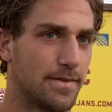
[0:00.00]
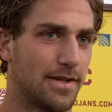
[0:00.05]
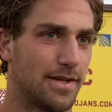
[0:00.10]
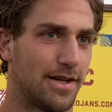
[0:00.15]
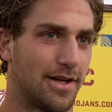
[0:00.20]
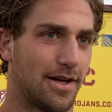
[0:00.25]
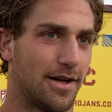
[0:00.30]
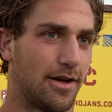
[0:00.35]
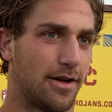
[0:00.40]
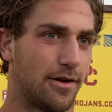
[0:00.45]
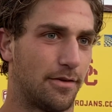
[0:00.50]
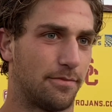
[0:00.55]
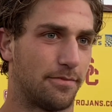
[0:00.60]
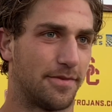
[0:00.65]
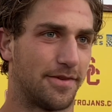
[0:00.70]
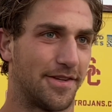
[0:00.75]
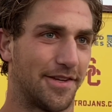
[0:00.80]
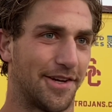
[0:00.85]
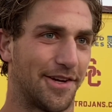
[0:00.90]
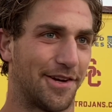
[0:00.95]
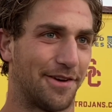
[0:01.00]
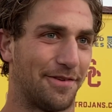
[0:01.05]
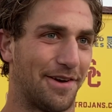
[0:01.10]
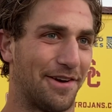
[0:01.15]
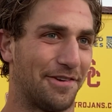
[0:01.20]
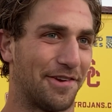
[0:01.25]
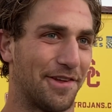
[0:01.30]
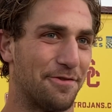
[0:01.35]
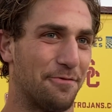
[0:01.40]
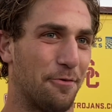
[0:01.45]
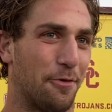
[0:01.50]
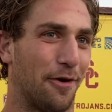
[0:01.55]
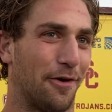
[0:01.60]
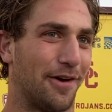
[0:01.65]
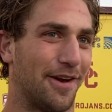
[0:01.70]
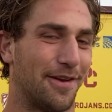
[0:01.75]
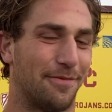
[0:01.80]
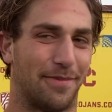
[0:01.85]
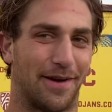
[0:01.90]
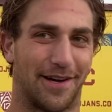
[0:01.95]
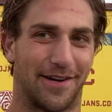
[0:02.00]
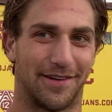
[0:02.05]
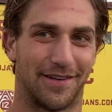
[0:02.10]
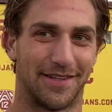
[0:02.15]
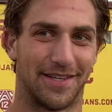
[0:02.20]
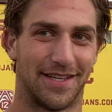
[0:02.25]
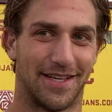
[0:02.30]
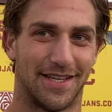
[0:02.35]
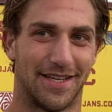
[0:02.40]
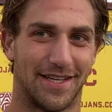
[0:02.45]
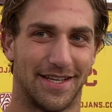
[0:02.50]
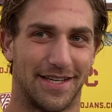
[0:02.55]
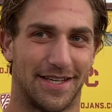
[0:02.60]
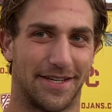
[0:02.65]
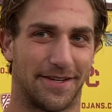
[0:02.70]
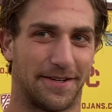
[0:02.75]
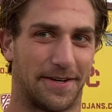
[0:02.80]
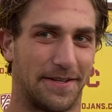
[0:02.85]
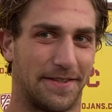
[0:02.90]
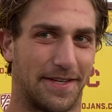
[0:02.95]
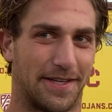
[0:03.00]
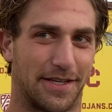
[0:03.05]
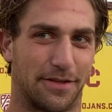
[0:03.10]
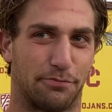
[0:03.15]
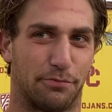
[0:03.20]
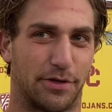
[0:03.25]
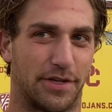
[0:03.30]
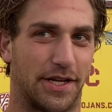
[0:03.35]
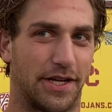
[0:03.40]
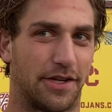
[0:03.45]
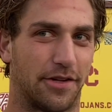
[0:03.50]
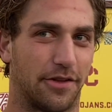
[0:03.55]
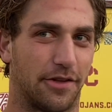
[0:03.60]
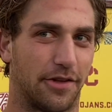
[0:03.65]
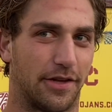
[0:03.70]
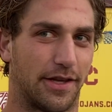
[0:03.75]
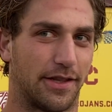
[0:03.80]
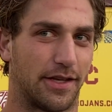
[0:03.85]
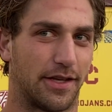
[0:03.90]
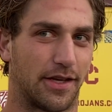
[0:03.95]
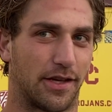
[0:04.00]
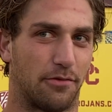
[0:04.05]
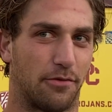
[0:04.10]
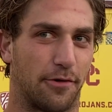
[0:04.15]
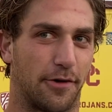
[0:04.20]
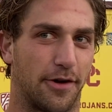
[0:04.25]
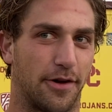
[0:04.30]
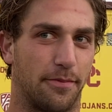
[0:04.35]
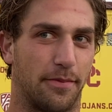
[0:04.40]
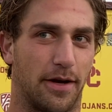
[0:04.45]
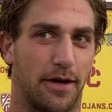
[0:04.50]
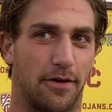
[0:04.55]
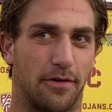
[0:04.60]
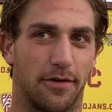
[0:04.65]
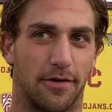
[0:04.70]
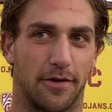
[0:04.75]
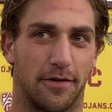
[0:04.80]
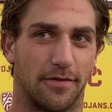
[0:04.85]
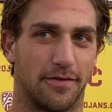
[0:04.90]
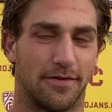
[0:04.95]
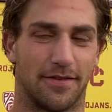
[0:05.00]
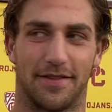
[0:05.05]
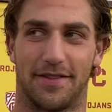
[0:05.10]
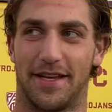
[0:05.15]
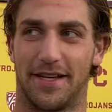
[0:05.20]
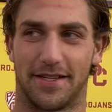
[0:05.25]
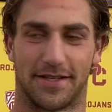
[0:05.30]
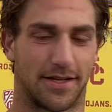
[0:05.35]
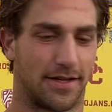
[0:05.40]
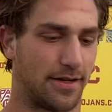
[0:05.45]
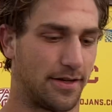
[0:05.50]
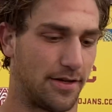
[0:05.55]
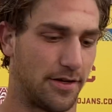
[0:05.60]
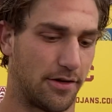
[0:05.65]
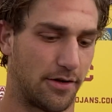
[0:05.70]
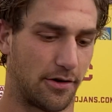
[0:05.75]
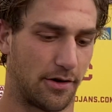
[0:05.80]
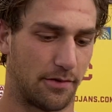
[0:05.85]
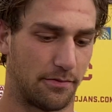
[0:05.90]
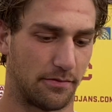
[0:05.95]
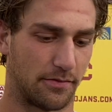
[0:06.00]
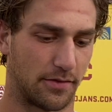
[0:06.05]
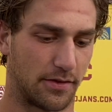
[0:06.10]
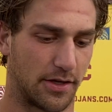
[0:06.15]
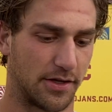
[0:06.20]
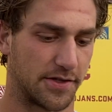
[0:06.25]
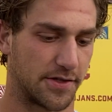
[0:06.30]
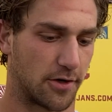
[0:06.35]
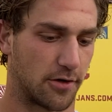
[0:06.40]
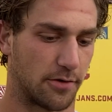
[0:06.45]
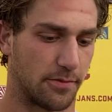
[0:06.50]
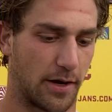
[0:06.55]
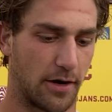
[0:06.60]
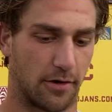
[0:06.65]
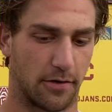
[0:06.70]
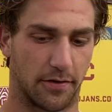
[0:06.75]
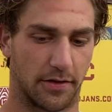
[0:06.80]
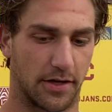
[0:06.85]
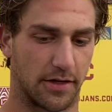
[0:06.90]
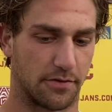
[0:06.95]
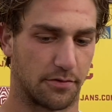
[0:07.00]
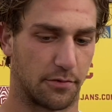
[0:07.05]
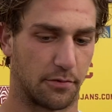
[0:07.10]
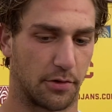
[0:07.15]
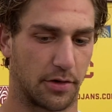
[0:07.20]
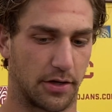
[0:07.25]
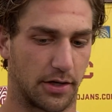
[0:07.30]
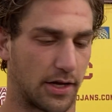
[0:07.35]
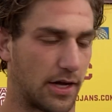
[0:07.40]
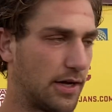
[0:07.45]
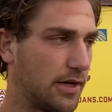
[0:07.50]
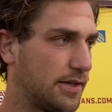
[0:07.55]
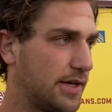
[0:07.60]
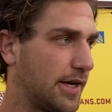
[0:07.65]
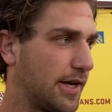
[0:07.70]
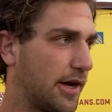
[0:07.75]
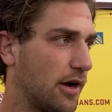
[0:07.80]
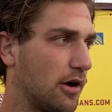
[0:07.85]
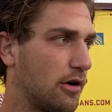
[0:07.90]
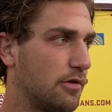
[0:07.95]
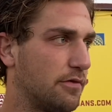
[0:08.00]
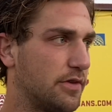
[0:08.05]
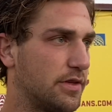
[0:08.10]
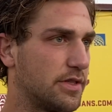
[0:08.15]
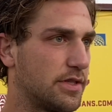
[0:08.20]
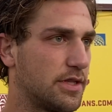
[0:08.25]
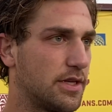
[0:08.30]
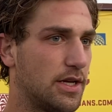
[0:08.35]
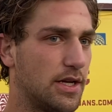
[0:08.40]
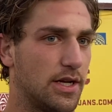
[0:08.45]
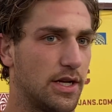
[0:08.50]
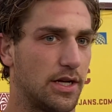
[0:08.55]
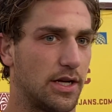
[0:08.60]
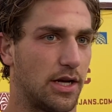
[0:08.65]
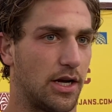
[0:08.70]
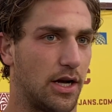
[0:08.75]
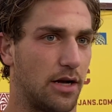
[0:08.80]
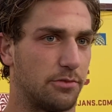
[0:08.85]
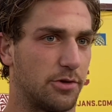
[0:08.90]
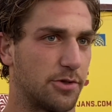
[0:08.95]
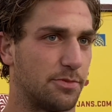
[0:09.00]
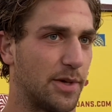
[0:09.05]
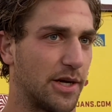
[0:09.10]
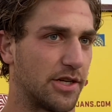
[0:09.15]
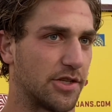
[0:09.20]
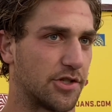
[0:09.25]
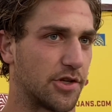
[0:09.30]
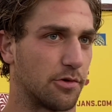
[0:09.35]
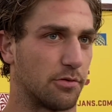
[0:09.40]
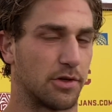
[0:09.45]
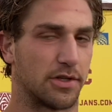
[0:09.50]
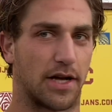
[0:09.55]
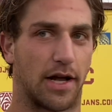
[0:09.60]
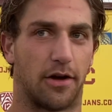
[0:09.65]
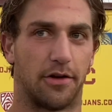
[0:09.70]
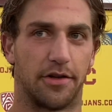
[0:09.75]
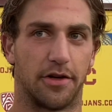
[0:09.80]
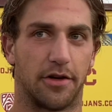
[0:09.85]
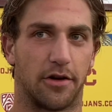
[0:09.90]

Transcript: I'm not really worried about anything particularly. I think I'm worried about, or things that, you know, I'm concerned about, or things we want to kind of take care of is just making sure we're dialed in